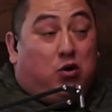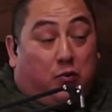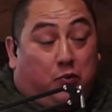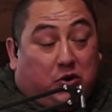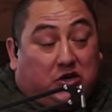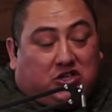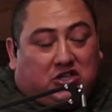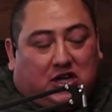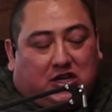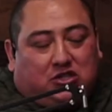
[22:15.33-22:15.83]
we
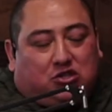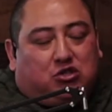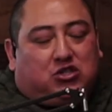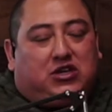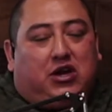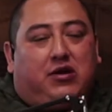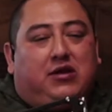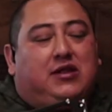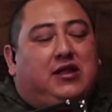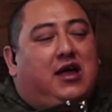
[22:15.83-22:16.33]
appreciate you
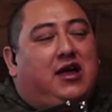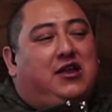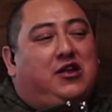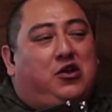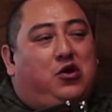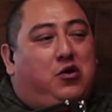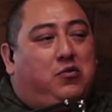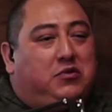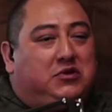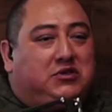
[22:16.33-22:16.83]
sharing that.
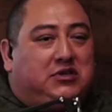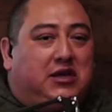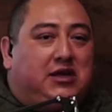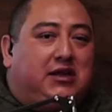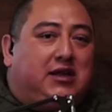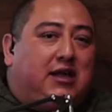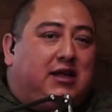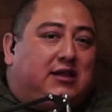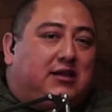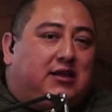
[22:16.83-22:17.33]
You know what I'm
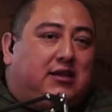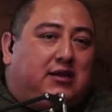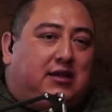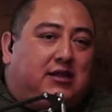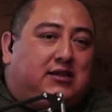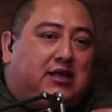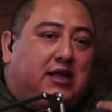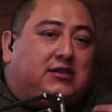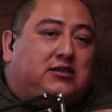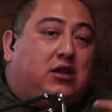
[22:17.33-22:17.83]
saying? Thank that you.
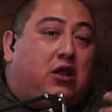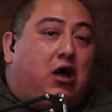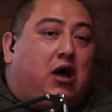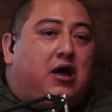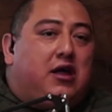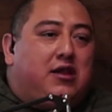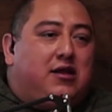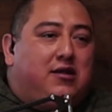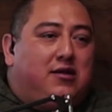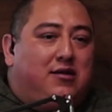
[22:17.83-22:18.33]
It takes a
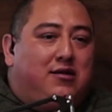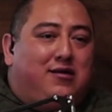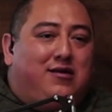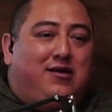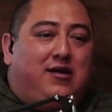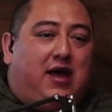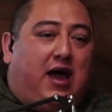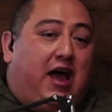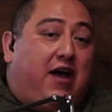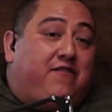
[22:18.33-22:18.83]
lot.
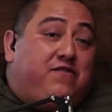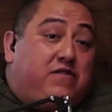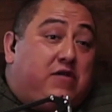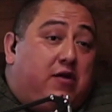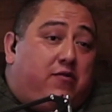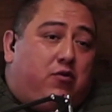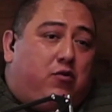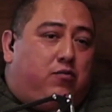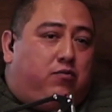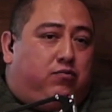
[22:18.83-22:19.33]
I've
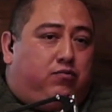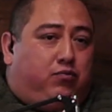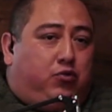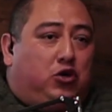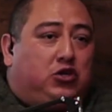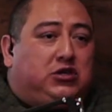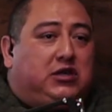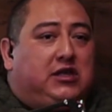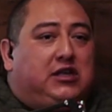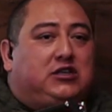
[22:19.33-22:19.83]
never
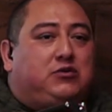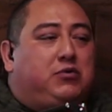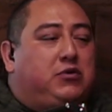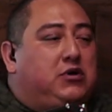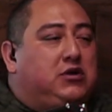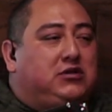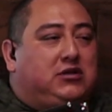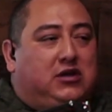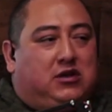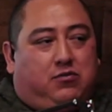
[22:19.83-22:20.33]
personally
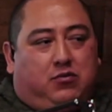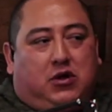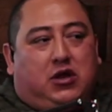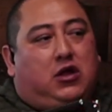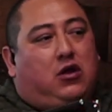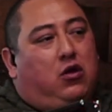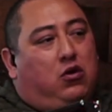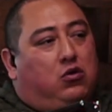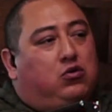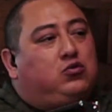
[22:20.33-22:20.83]
experienced anybody
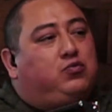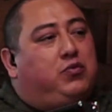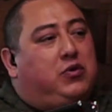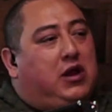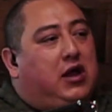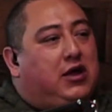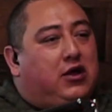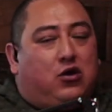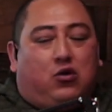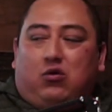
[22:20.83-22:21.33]
close, but
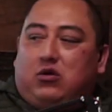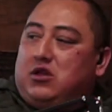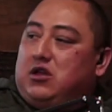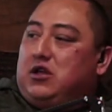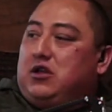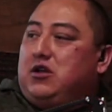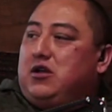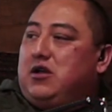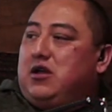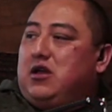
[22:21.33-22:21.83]
I could
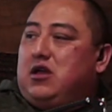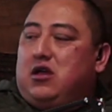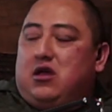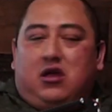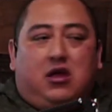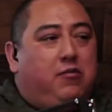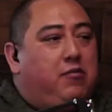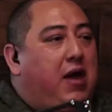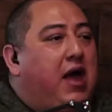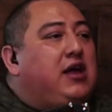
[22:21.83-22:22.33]
only if you
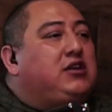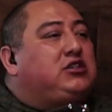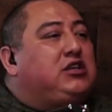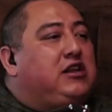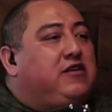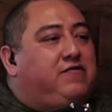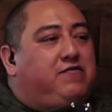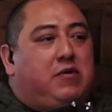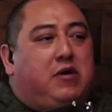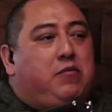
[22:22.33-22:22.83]
imagine
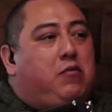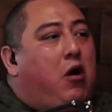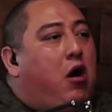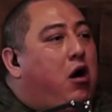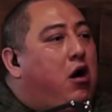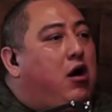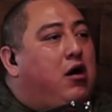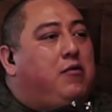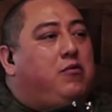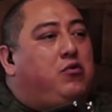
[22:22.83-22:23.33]
if my
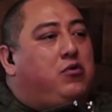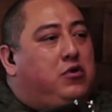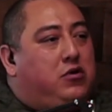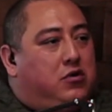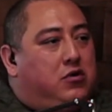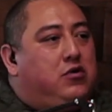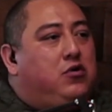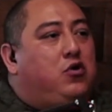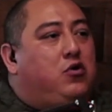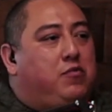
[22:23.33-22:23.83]
mom or
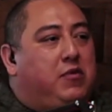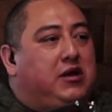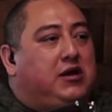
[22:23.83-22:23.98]
if